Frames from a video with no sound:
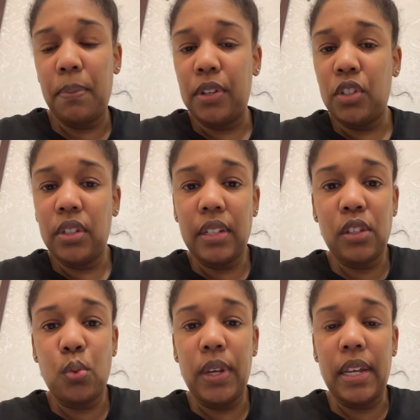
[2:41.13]
But just as
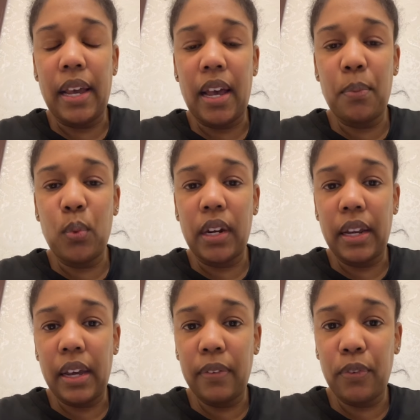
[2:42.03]
a recap, what I
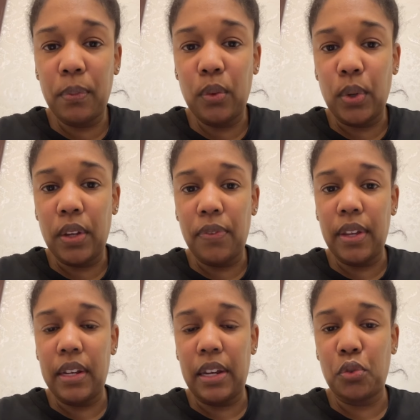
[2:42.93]
had for my
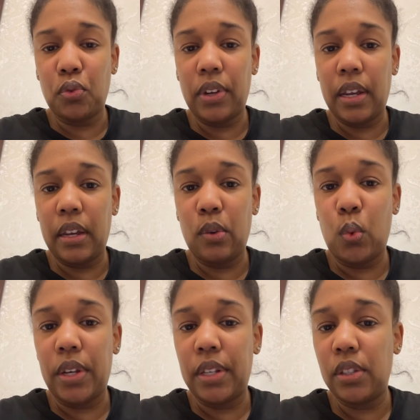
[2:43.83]
refeed yesterday
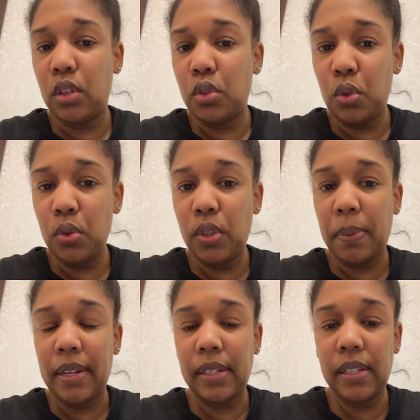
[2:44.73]
was two
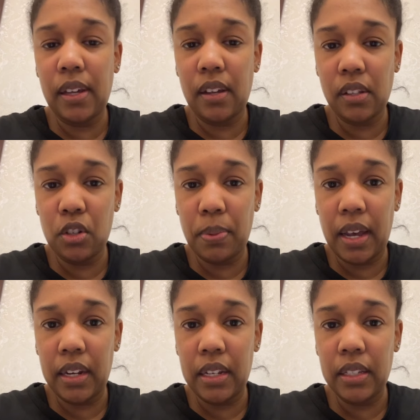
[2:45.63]
spicy sausage
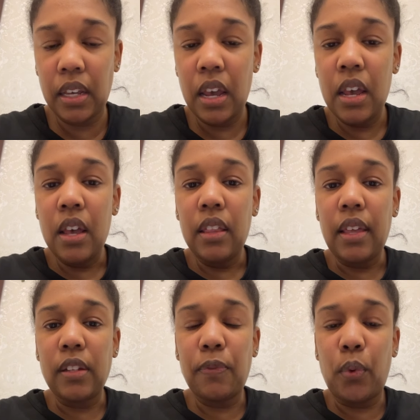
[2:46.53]
patties
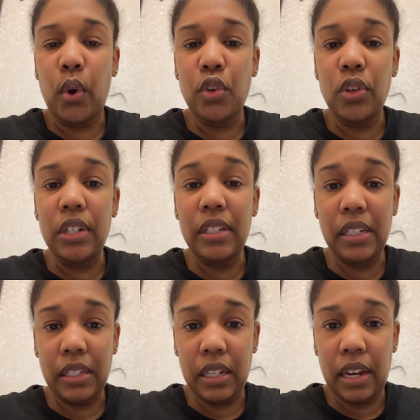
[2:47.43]
that's
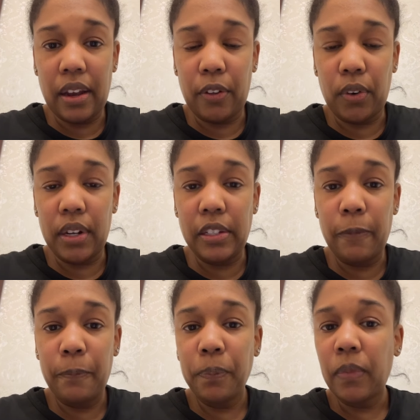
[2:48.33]
460 calories.
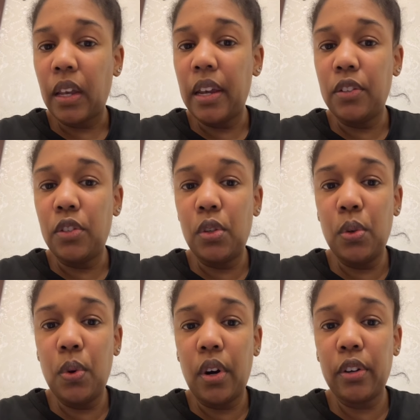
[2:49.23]
I had
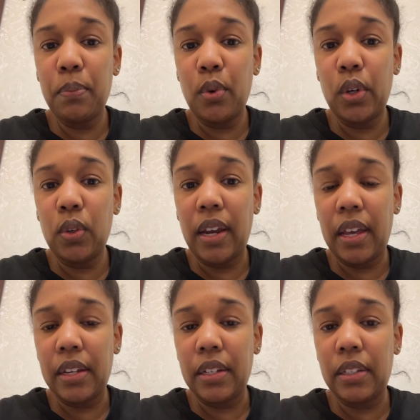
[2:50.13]
two hard boiled
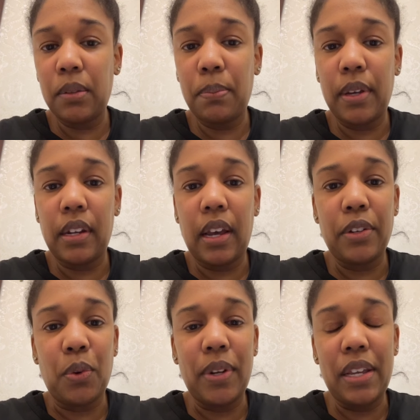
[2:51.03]
eggs, but I
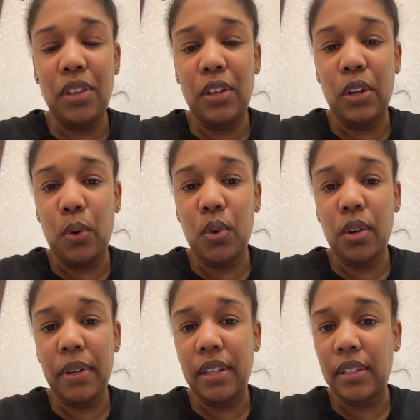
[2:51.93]
don't eat the yolk
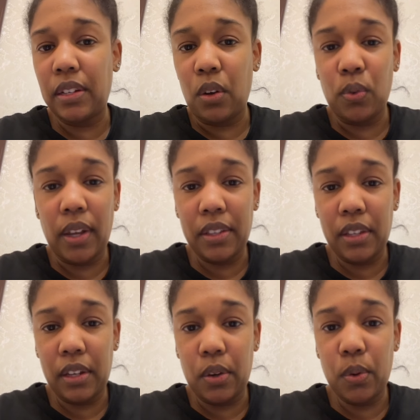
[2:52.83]
because I don't like the
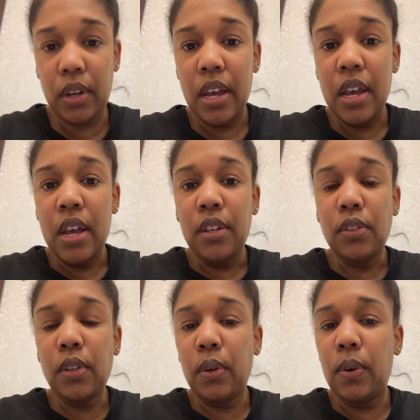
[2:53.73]
yolk.
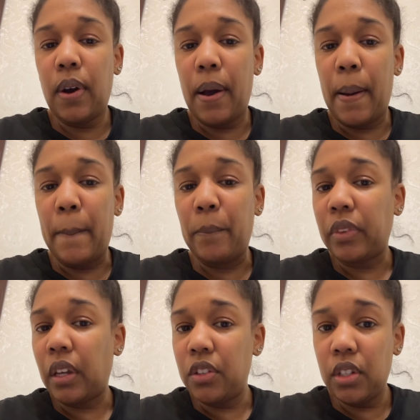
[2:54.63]
So um,
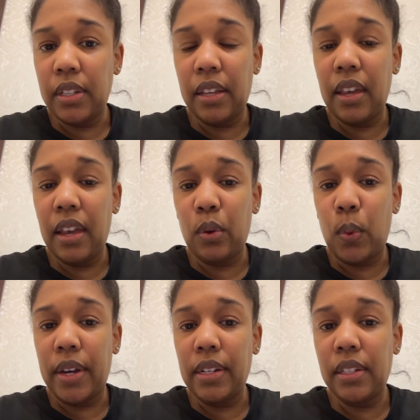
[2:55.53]
just had the egg
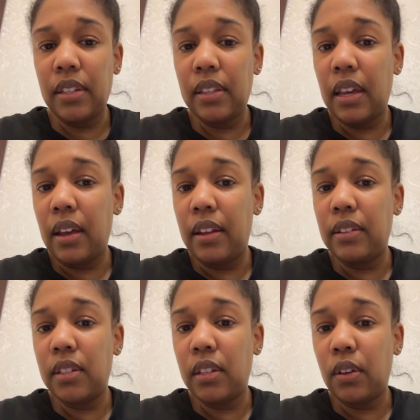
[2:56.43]
whites
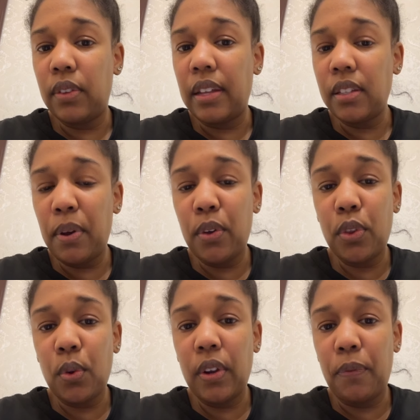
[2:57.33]
and so that's about
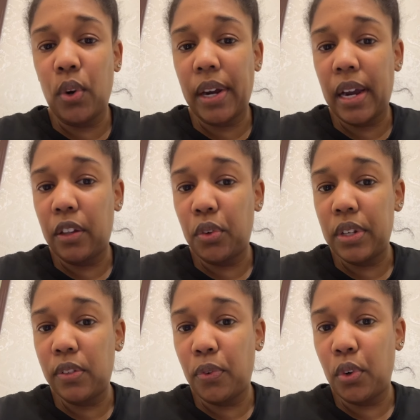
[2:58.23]
34
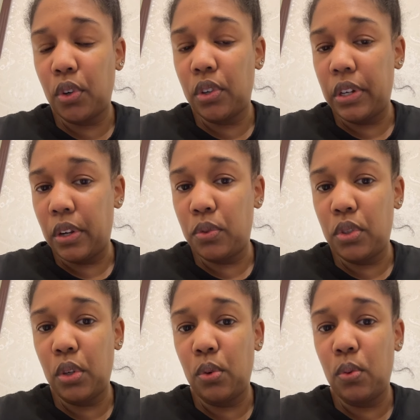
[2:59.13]
calories for, you know,
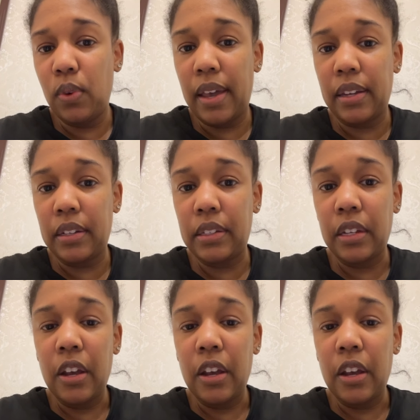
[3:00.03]
two eggs.